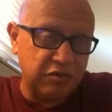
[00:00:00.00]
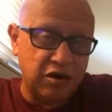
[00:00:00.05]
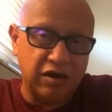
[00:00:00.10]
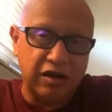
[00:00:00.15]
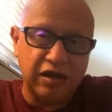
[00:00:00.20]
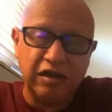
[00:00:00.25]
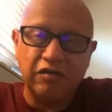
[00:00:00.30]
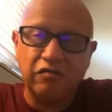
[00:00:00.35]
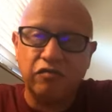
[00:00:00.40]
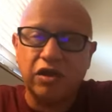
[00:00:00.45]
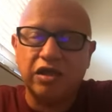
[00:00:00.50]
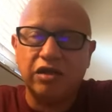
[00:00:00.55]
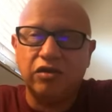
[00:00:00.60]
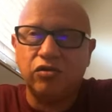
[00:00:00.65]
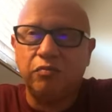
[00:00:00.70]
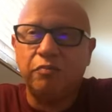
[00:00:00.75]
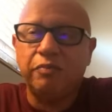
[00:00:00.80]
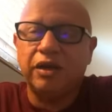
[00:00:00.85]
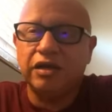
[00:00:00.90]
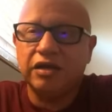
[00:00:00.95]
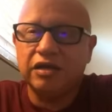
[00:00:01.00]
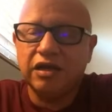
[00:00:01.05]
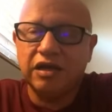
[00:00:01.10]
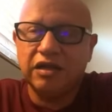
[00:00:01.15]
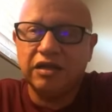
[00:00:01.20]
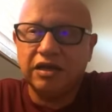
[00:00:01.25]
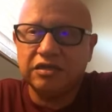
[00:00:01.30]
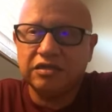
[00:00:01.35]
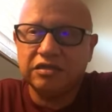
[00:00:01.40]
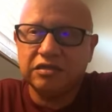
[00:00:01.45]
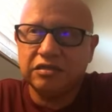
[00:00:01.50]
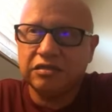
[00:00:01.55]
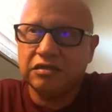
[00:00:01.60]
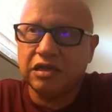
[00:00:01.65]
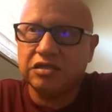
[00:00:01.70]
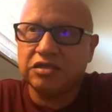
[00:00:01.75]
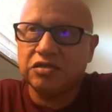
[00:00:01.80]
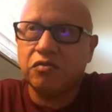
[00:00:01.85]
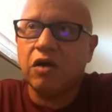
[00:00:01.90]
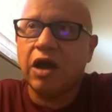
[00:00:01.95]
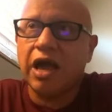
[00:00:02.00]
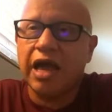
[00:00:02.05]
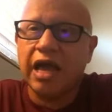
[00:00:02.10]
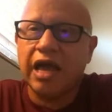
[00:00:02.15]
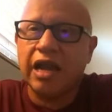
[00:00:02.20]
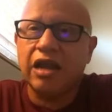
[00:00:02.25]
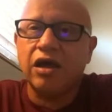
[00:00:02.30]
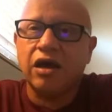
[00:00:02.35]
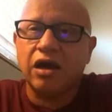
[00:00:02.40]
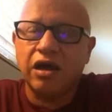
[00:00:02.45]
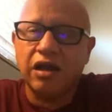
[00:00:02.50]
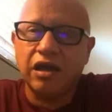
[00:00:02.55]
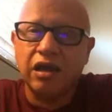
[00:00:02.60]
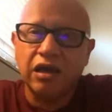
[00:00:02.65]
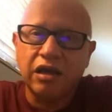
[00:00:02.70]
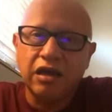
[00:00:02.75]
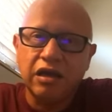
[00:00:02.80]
Our Lady of Guadalupe, and that's that's who I end on.